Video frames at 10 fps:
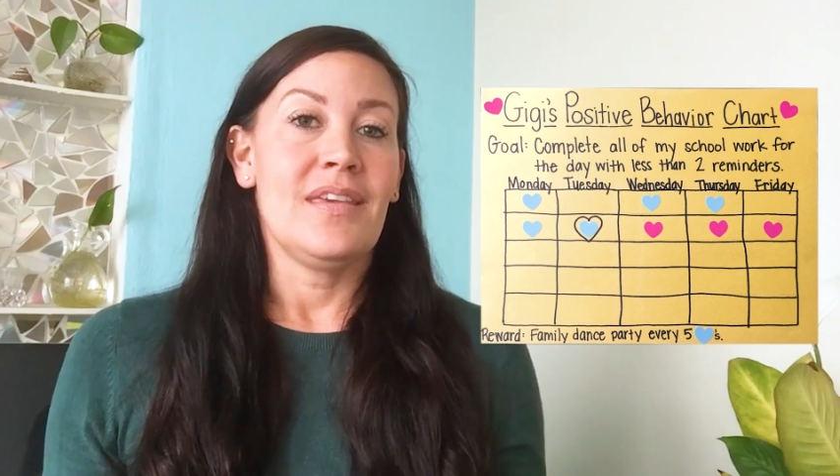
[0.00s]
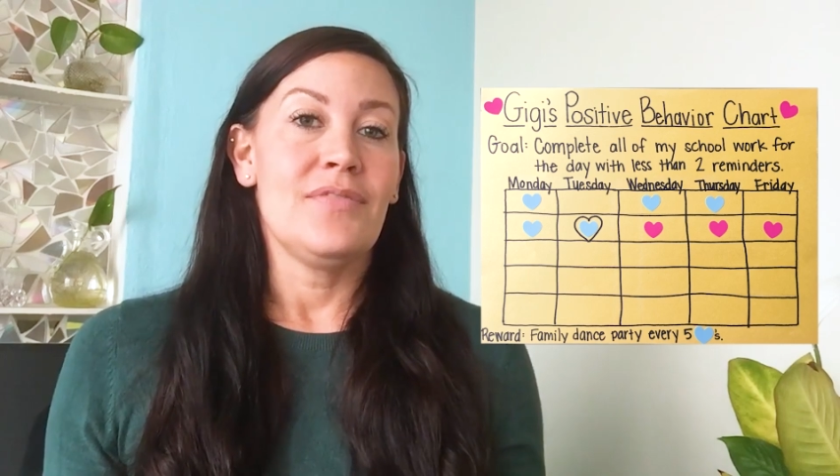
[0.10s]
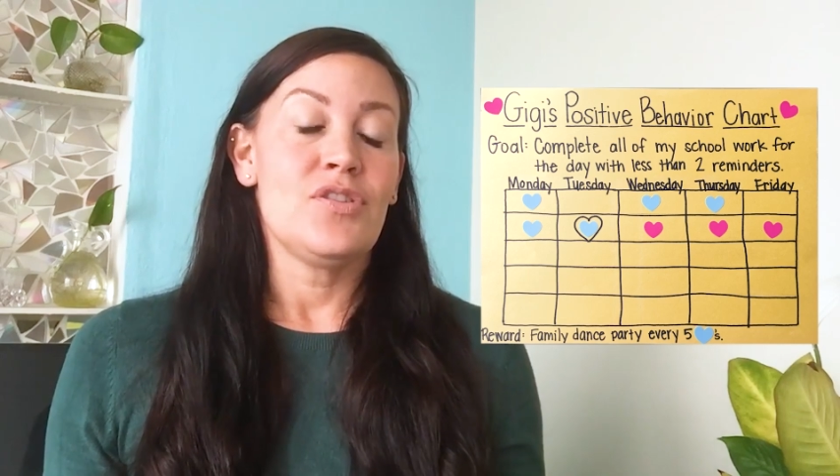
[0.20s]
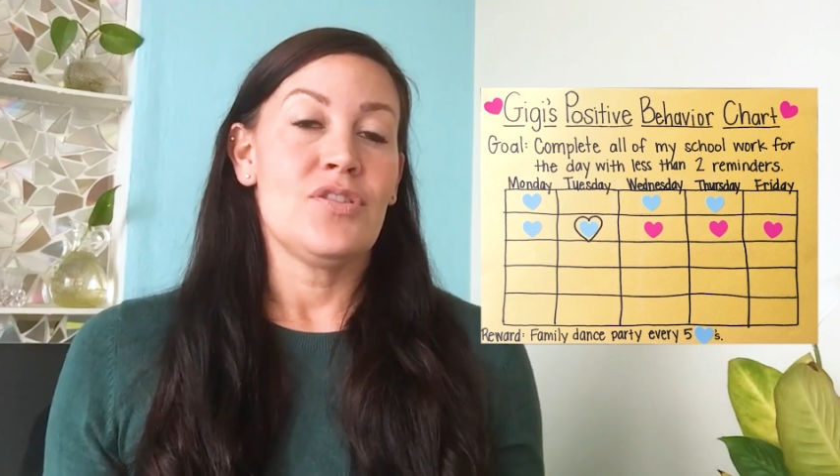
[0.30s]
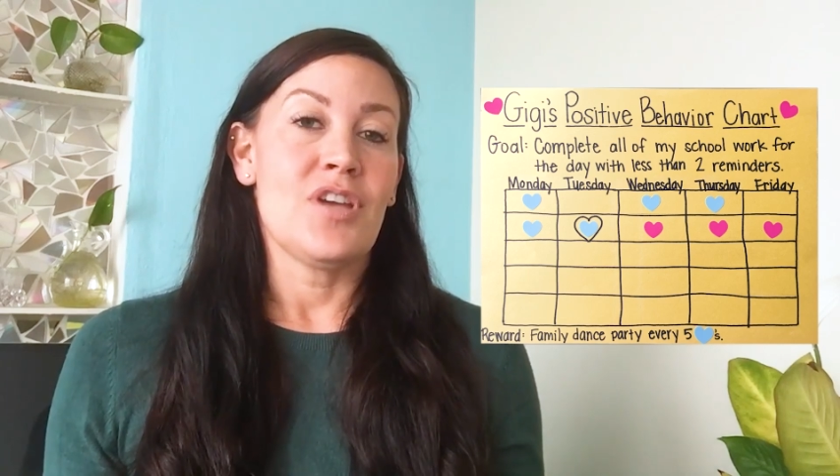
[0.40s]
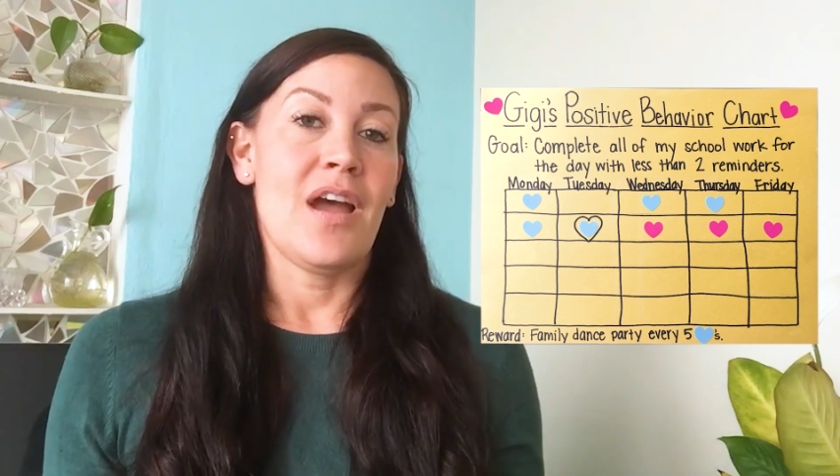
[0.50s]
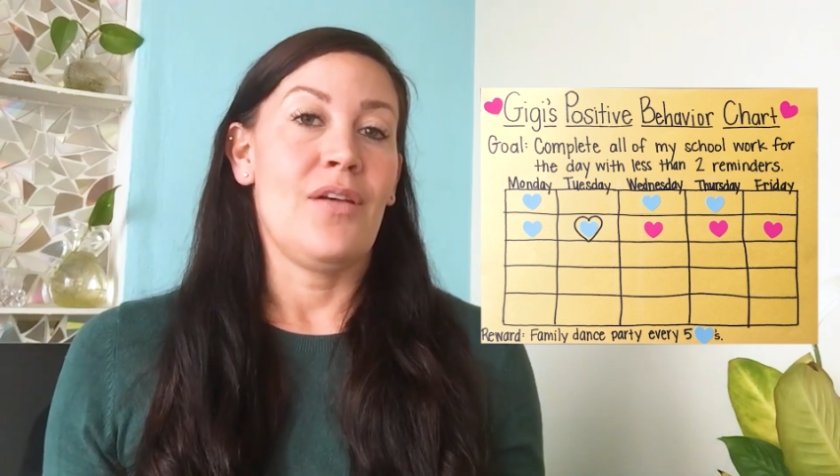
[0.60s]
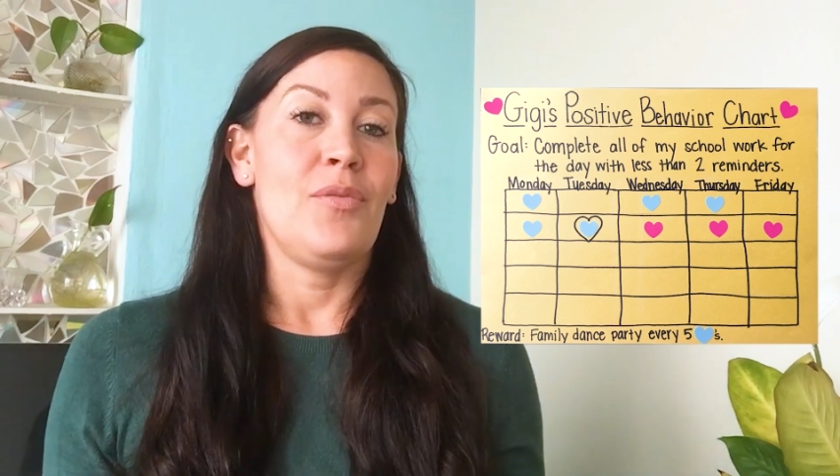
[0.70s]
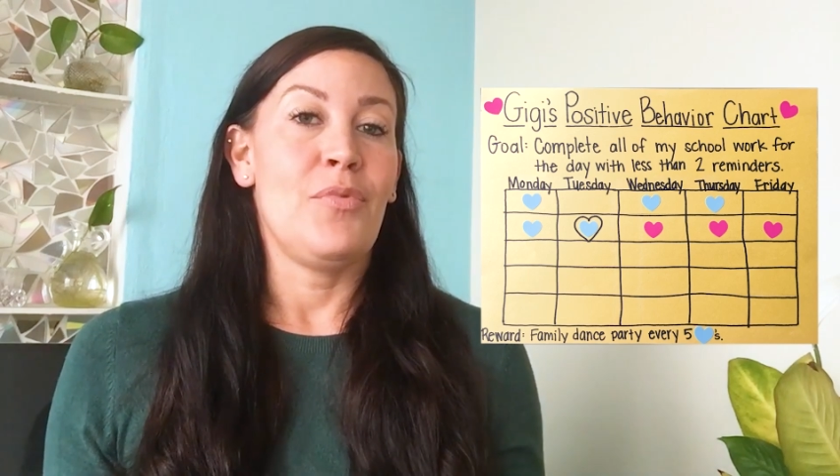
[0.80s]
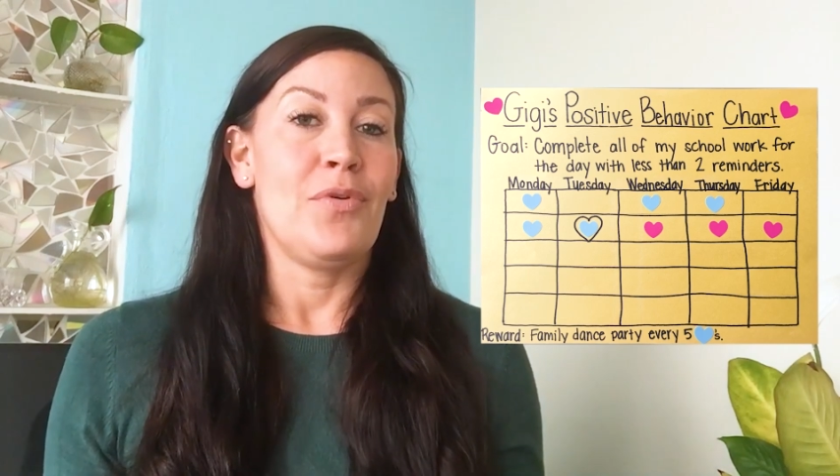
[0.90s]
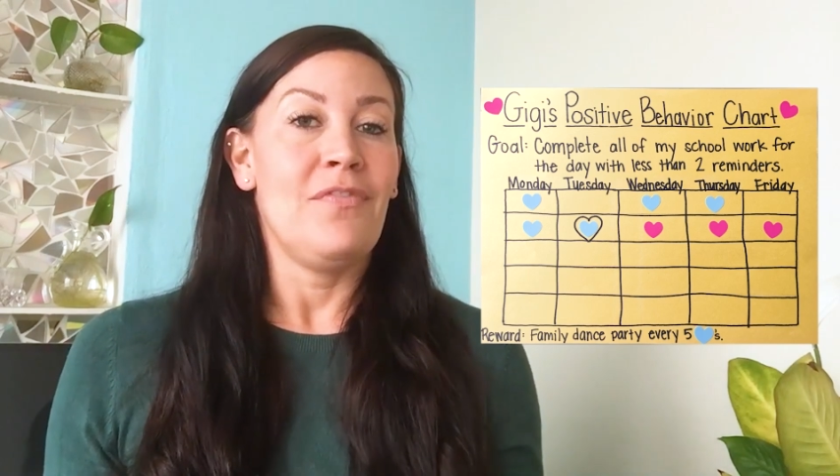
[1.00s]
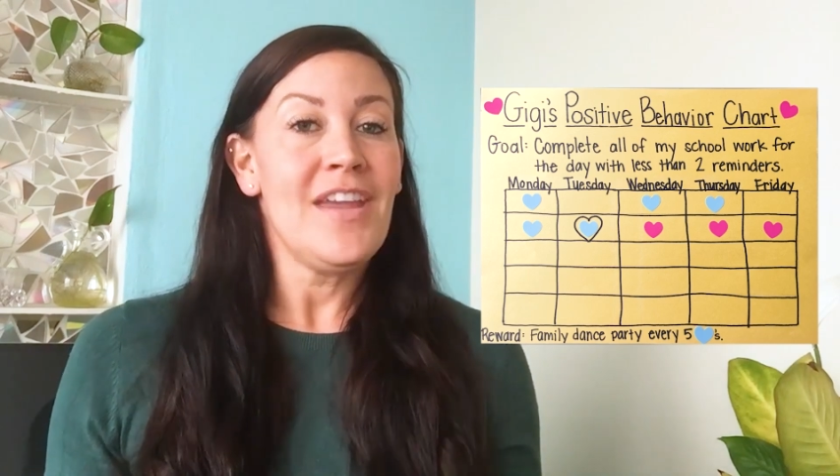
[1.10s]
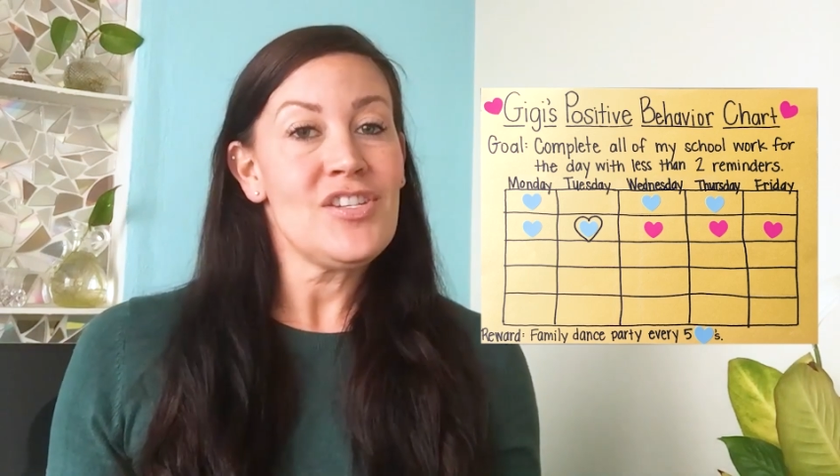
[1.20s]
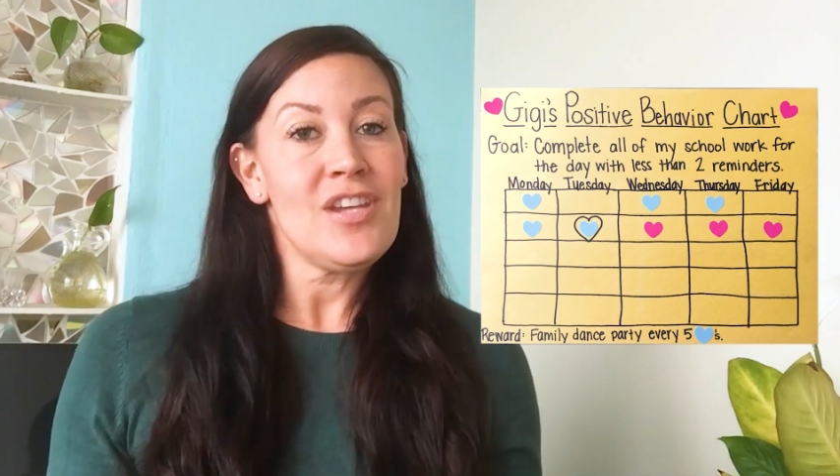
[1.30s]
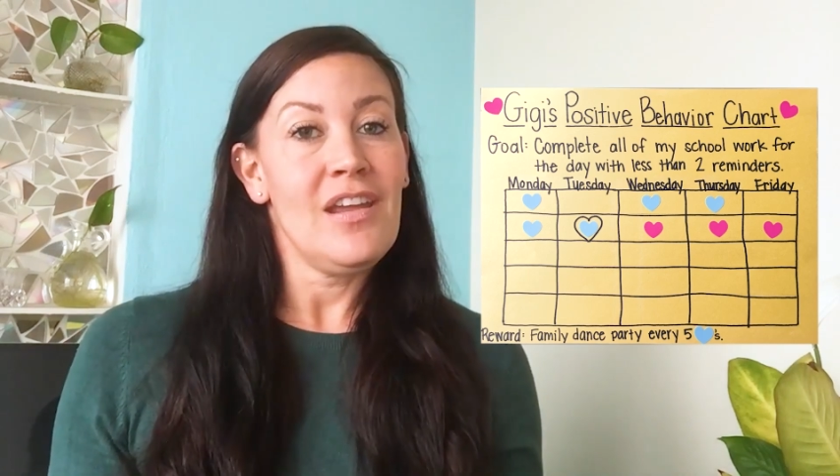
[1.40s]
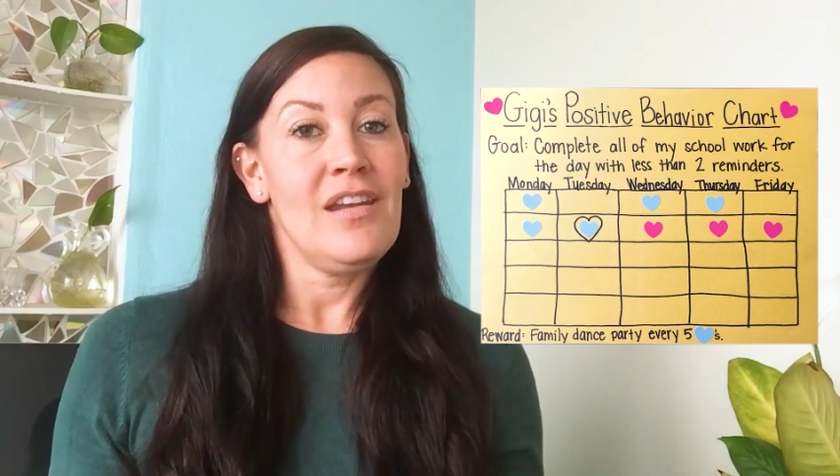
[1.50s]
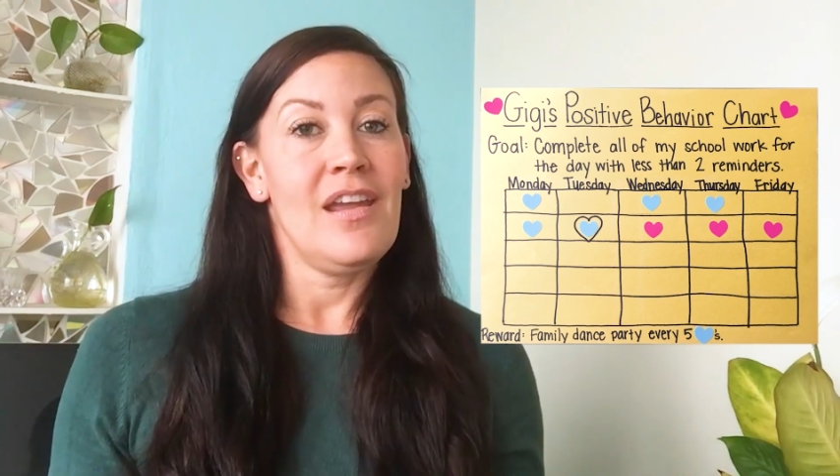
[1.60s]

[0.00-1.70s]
gives your child motivation